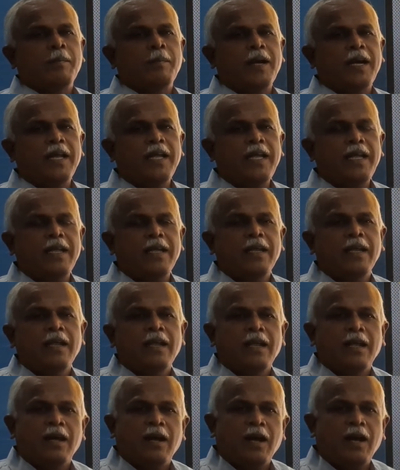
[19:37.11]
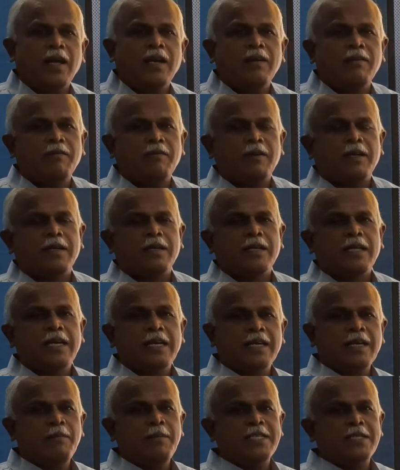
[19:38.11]
money or
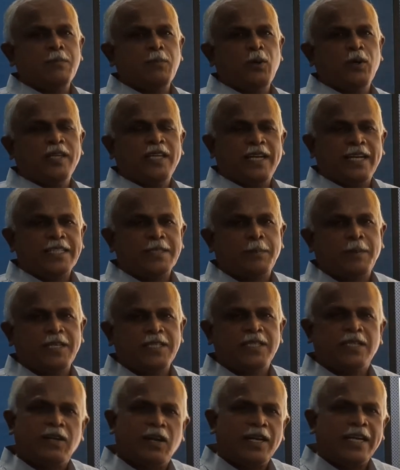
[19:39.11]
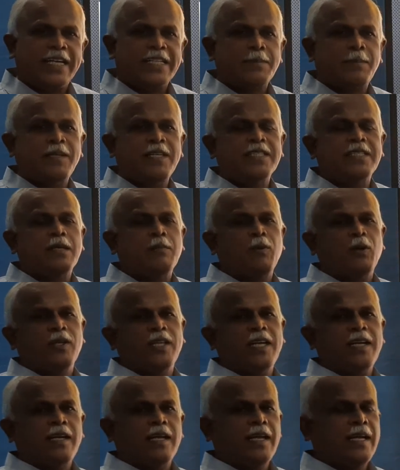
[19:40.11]
income is more than expenditure or expenditure more
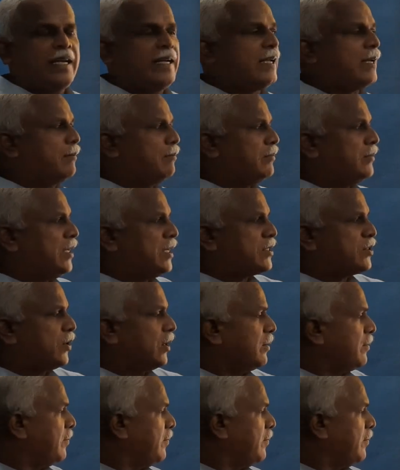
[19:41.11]
than income, that's all.